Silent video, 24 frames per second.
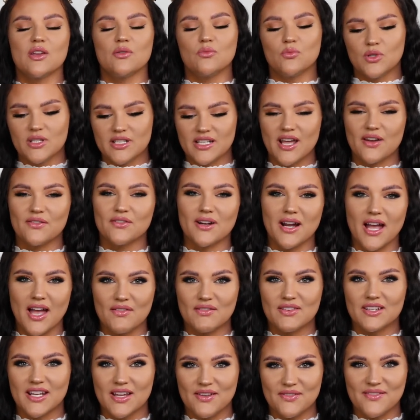and would never
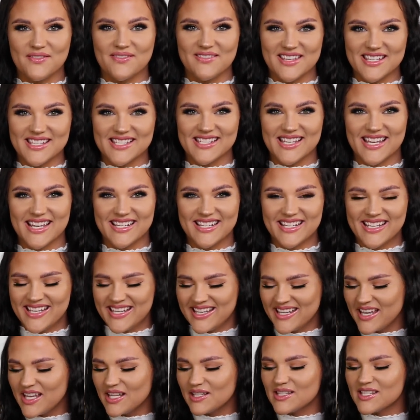have enough of this scent.
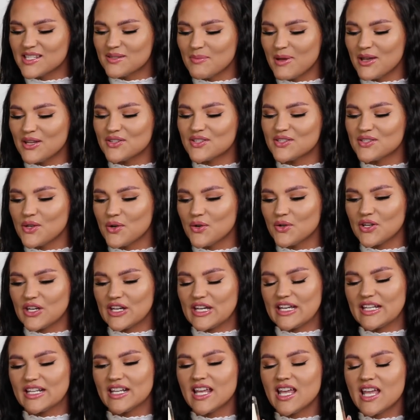It smells so
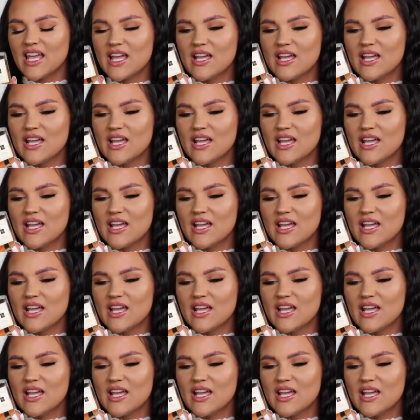good.